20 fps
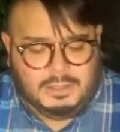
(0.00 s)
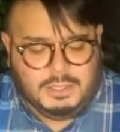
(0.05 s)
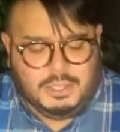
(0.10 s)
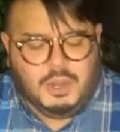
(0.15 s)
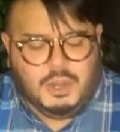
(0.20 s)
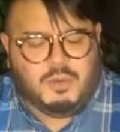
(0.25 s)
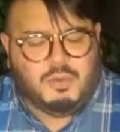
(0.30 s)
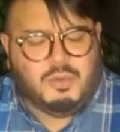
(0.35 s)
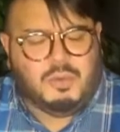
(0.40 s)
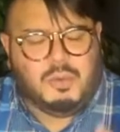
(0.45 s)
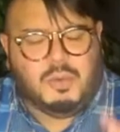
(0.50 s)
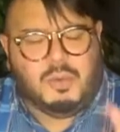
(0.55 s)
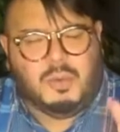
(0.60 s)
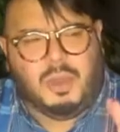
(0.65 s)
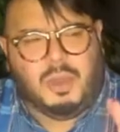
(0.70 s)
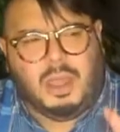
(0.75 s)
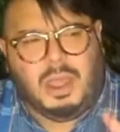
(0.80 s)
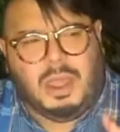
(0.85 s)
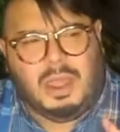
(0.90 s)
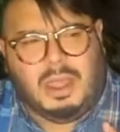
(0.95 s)
You know,
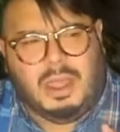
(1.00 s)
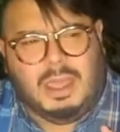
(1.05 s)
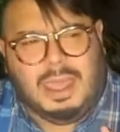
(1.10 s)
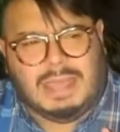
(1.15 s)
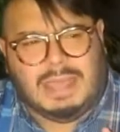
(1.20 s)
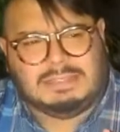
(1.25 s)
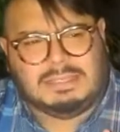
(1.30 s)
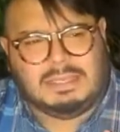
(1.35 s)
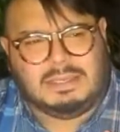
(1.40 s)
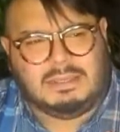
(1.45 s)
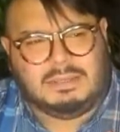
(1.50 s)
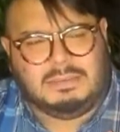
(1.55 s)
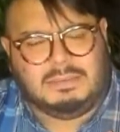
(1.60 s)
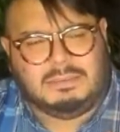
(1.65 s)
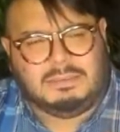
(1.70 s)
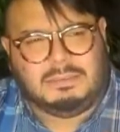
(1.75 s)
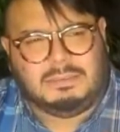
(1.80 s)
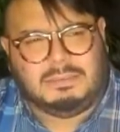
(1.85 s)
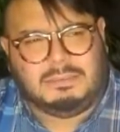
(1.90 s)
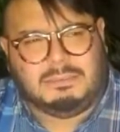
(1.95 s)
as a
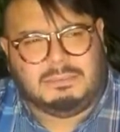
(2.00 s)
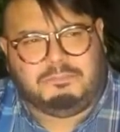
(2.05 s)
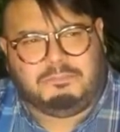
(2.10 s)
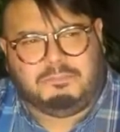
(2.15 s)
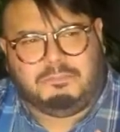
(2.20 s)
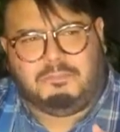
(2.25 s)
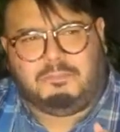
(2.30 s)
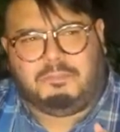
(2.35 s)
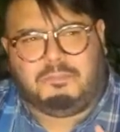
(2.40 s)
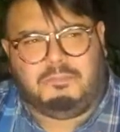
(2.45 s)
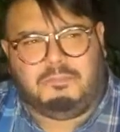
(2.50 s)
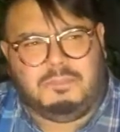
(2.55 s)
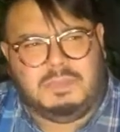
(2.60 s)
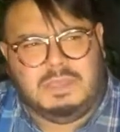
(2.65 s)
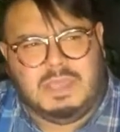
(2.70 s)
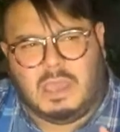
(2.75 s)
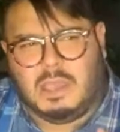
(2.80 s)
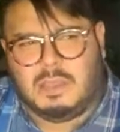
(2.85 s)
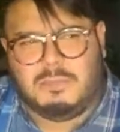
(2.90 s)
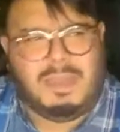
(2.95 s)

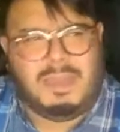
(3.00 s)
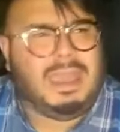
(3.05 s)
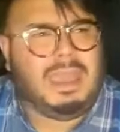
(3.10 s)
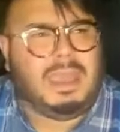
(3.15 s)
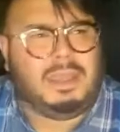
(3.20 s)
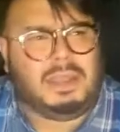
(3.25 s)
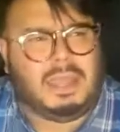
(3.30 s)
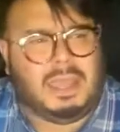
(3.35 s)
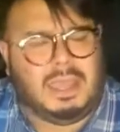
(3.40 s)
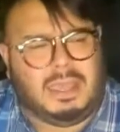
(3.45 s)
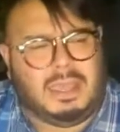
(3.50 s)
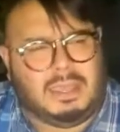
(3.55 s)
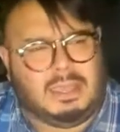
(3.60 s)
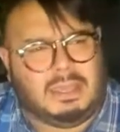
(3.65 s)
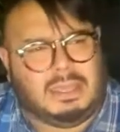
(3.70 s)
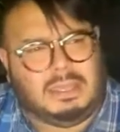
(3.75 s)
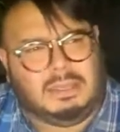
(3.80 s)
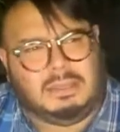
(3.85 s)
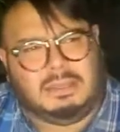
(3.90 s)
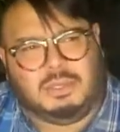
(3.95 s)
young man
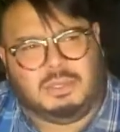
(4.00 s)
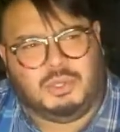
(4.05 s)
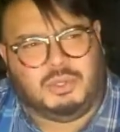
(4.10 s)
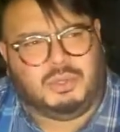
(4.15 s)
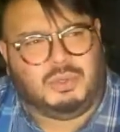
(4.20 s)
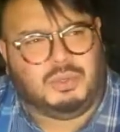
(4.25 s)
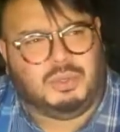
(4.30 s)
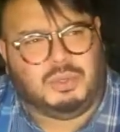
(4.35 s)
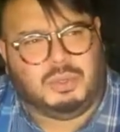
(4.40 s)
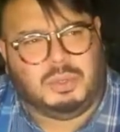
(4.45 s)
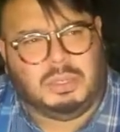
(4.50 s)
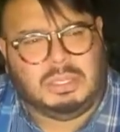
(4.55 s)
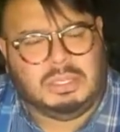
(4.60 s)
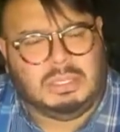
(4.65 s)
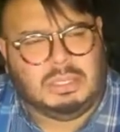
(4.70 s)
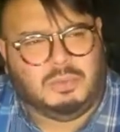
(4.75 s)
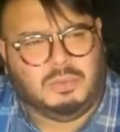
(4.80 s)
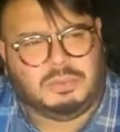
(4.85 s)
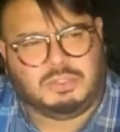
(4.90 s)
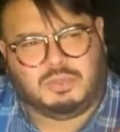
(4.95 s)
who
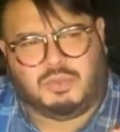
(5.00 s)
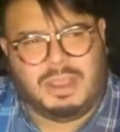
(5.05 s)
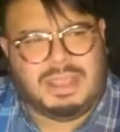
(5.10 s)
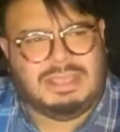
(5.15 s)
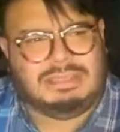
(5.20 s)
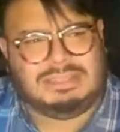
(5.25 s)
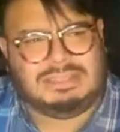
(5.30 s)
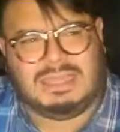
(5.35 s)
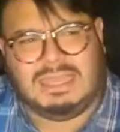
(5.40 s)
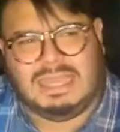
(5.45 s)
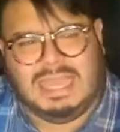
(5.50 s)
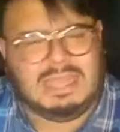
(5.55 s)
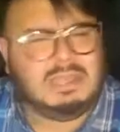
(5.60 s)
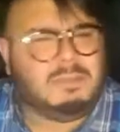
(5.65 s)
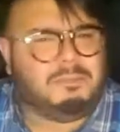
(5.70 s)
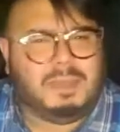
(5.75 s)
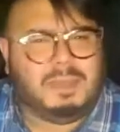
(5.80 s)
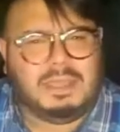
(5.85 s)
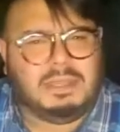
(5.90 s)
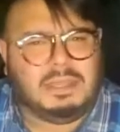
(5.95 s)
was raised in an
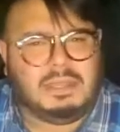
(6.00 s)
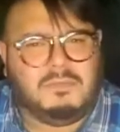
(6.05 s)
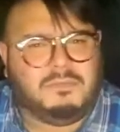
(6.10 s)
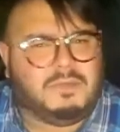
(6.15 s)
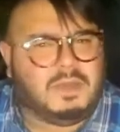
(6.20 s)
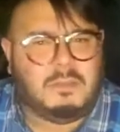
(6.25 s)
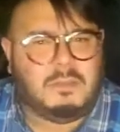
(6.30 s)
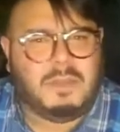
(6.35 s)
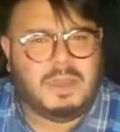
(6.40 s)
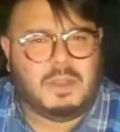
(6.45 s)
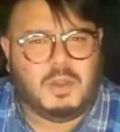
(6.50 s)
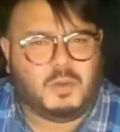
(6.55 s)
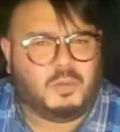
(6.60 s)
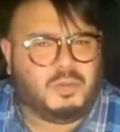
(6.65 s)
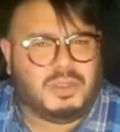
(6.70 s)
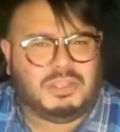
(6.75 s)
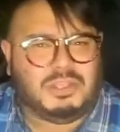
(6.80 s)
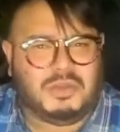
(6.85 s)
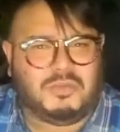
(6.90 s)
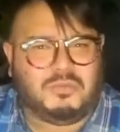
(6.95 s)
independent, fundamental,
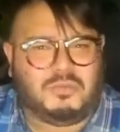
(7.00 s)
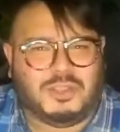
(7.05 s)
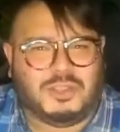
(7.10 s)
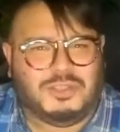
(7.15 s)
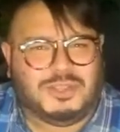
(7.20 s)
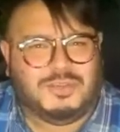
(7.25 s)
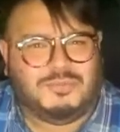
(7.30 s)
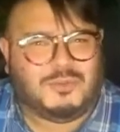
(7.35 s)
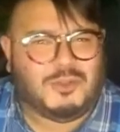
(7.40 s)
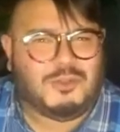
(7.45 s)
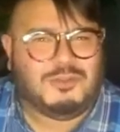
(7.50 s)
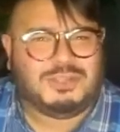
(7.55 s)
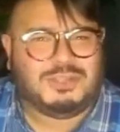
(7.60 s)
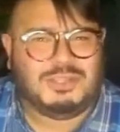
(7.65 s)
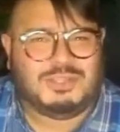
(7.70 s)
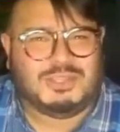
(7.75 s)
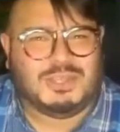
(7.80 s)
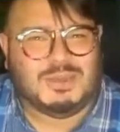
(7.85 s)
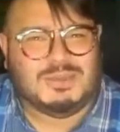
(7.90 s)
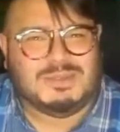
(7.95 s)
rigid, frigid,
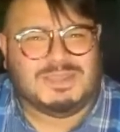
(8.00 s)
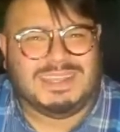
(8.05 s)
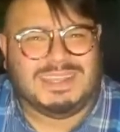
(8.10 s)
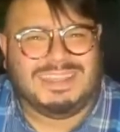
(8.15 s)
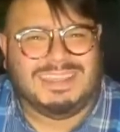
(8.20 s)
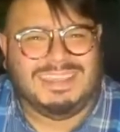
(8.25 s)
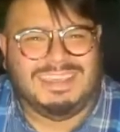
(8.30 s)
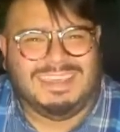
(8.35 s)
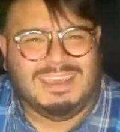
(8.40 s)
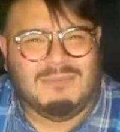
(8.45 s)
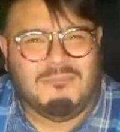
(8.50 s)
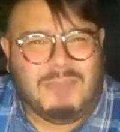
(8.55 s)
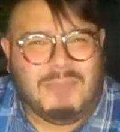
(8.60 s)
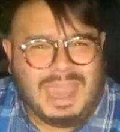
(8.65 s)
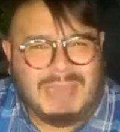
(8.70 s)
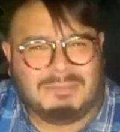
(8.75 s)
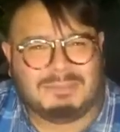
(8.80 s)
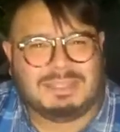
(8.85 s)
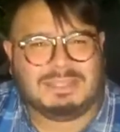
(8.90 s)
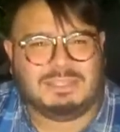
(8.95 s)
frozen, chosen
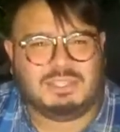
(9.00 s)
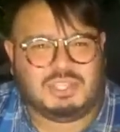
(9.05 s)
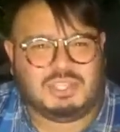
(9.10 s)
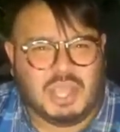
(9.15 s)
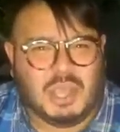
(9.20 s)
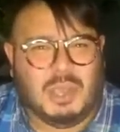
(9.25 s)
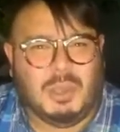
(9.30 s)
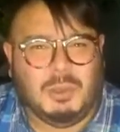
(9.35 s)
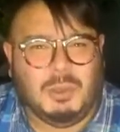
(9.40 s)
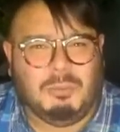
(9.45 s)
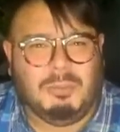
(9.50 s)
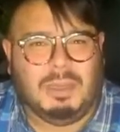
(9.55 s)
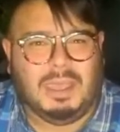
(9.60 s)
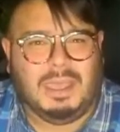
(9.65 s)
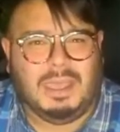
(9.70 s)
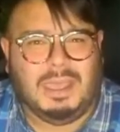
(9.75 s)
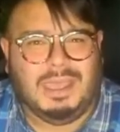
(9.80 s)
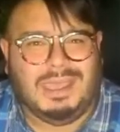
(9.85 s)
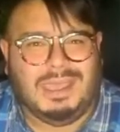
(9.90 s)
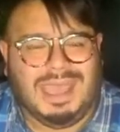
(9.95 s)
Baptist home,
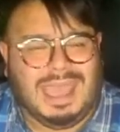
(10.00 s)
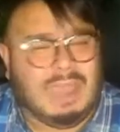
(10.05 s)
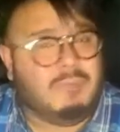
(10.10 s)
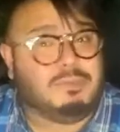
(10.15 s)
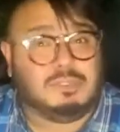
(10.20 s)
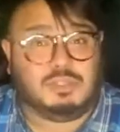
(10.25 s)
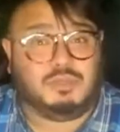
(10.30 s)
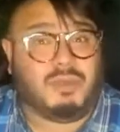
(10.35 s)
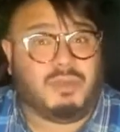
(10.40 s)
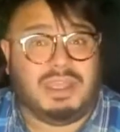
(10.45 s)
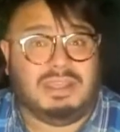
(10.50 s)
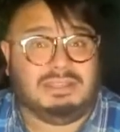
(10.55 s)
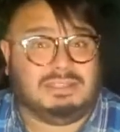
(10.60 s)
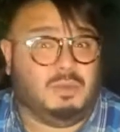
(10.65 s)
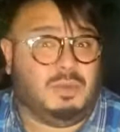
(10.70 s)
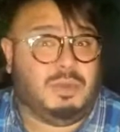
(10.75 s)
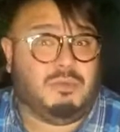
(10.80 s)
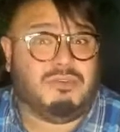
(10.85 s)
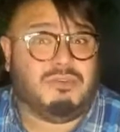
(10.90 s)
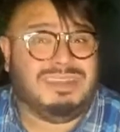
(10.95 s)
I was
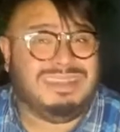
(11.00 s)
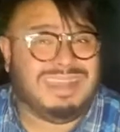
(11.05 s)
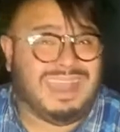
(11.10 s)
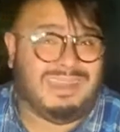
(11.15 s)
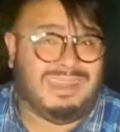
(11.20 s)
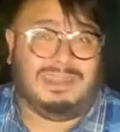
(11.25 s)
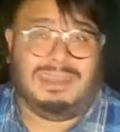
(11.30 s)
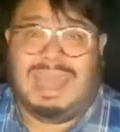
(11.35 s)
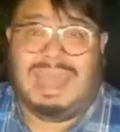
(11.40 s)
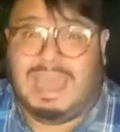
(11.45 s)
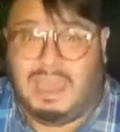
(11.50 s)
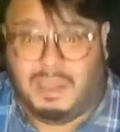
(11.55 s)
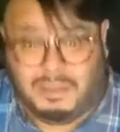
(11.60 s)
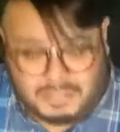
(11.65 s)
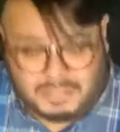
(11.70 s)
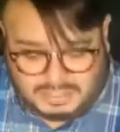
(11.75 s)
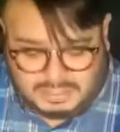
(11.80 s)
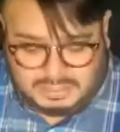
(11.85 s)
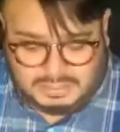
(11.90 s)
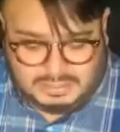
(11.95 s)
raised that we were not
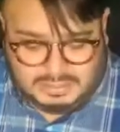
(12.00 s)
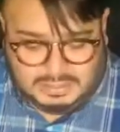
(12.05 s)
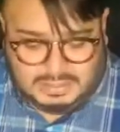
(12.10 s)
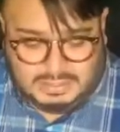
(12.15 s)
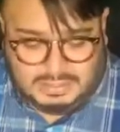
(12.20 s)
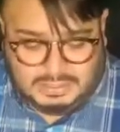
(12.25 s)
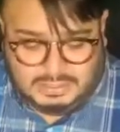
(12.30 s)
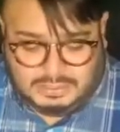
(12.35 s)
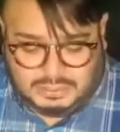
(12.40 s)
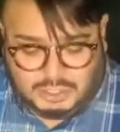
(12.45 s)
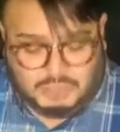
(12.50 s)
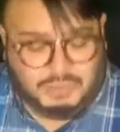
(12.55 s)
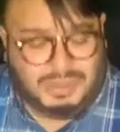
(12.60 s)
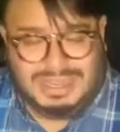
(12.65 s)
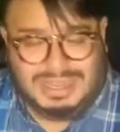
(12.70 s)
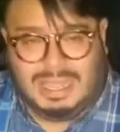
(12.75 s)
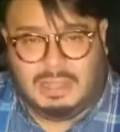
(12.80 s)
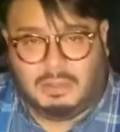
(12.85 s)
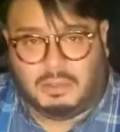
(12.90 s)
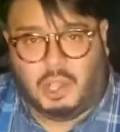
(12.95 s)
allowed to
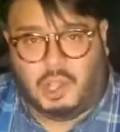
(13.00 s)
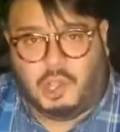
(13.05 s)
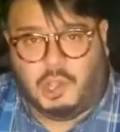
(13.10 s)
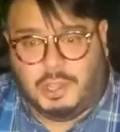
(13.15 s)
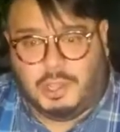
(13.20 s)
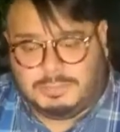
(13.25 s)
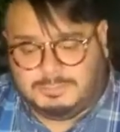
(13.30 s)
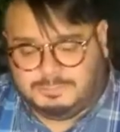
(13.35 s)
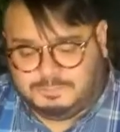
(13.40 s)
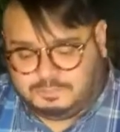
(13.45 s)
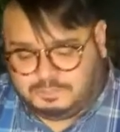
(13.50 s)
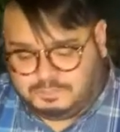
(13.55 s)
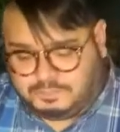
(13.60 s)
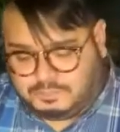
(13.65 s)
drink alcohol.